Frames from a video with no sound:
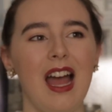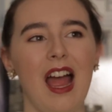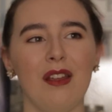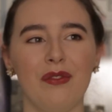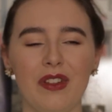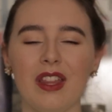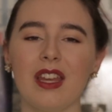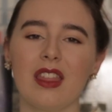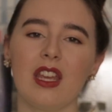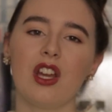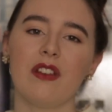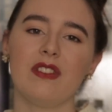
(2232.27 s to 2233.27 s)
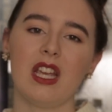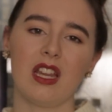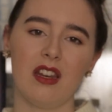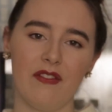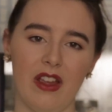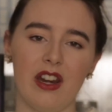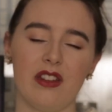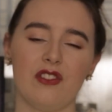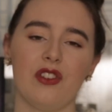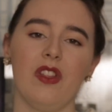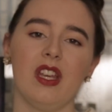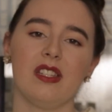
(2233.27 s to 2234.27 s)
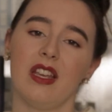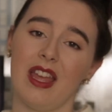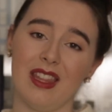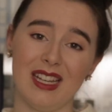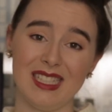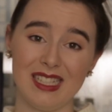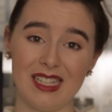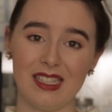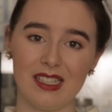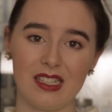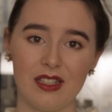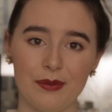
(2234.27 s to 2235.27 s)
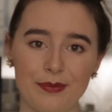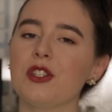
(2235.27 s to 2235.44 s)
I feel like they could have taken advantage of this and they didn't.